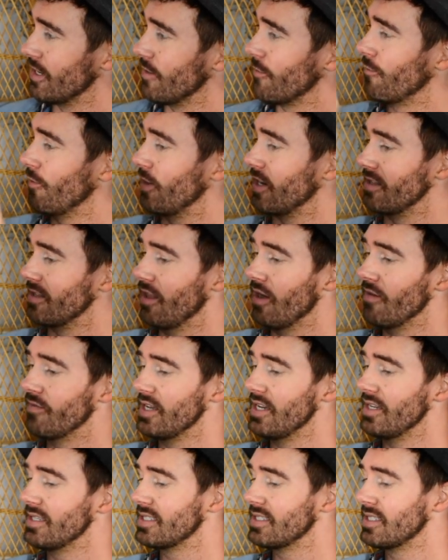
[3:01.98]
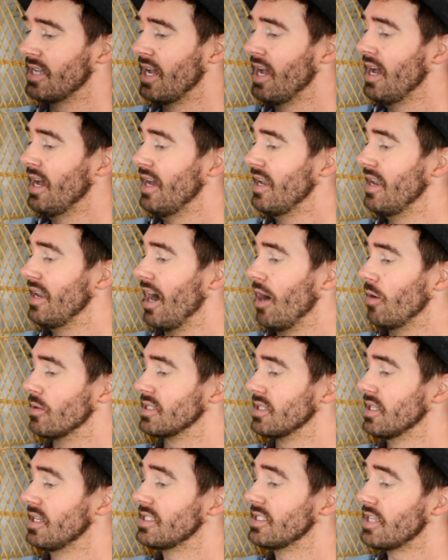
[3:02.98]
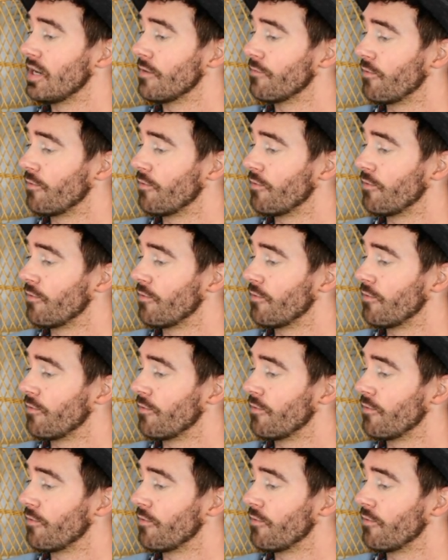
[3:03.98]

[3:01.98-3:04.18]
freaking love this. Now, it's listed